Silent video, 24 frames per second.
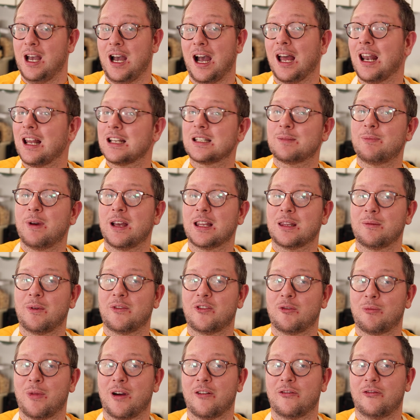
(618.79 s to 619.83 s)
I like to bake them
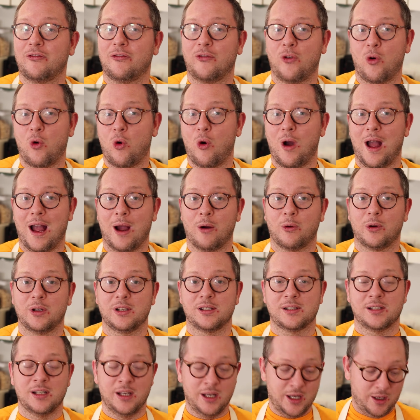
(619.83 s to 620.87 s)
after about 4
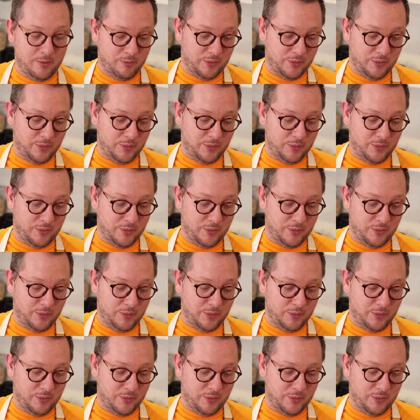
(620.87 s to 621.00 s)
hours,